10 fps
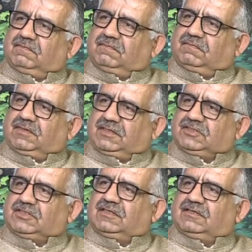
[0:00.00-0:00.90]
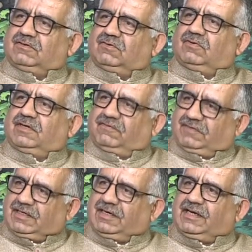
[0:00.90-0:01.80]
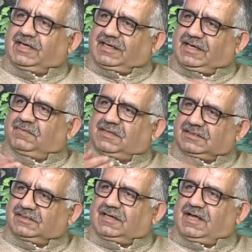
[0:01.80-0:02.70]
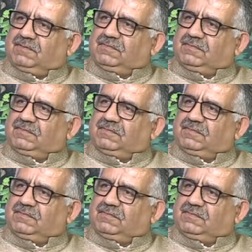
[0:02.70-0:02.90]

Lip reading: Britisher who lived in India, came as an army